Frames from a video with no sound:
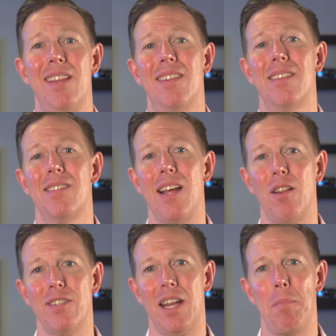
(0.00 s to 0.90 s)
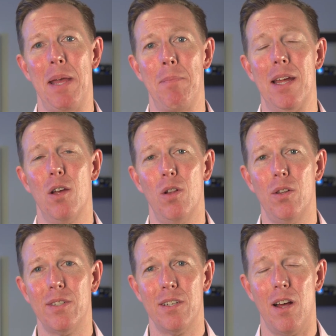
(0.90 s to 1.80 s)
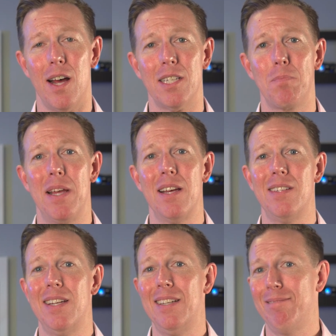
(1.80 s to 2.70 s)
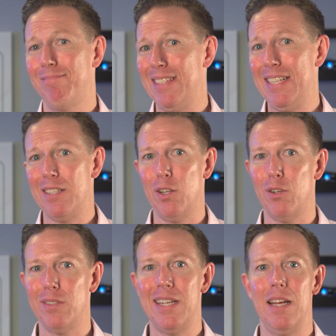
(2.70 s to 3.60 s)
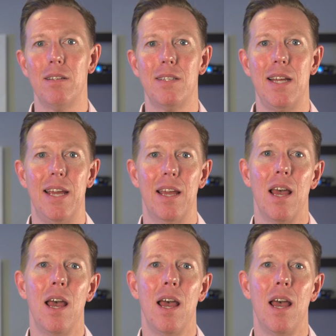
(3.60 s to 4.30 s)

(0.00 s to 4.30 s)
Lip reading: that the seller's going to pay my closing costs because it needs a little TLC.